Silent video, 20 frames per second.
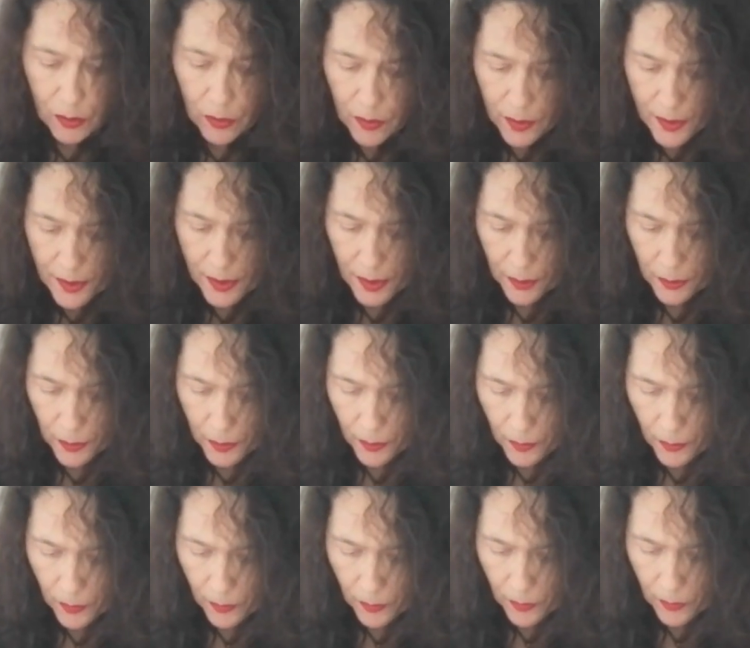also,
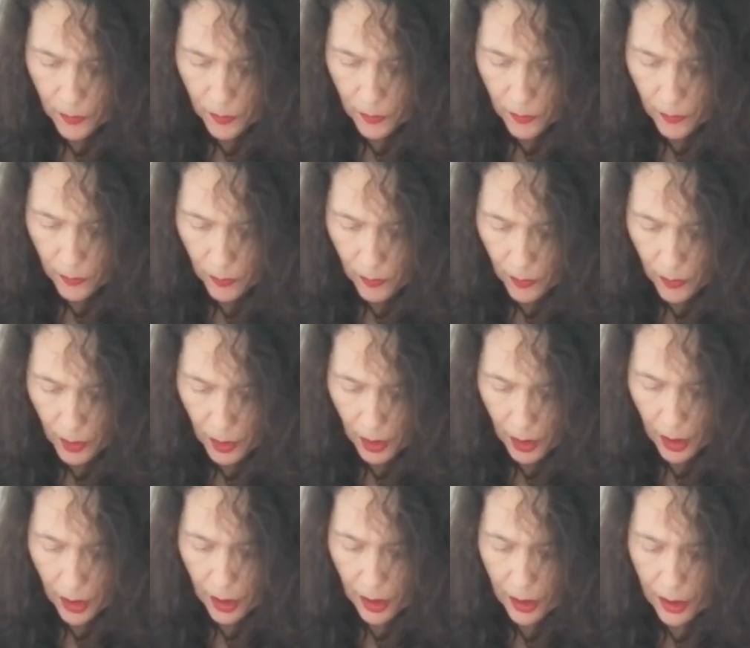
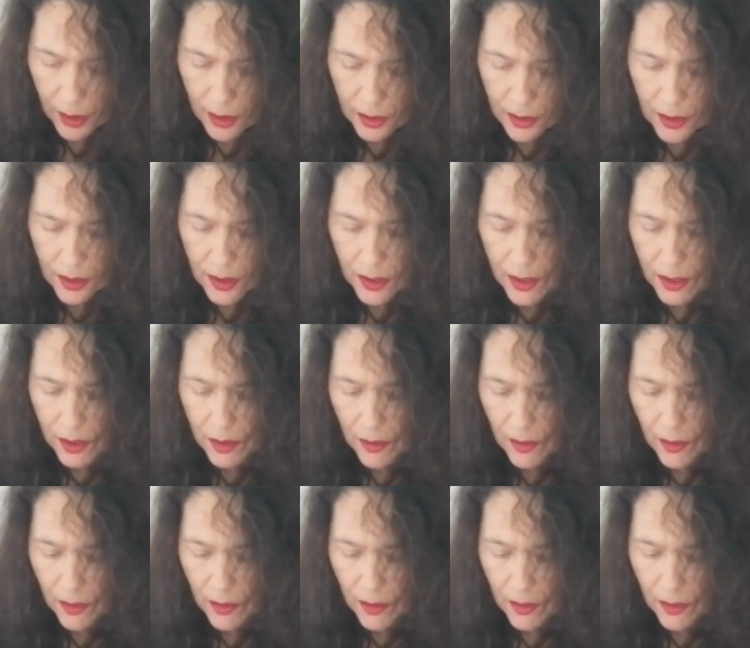and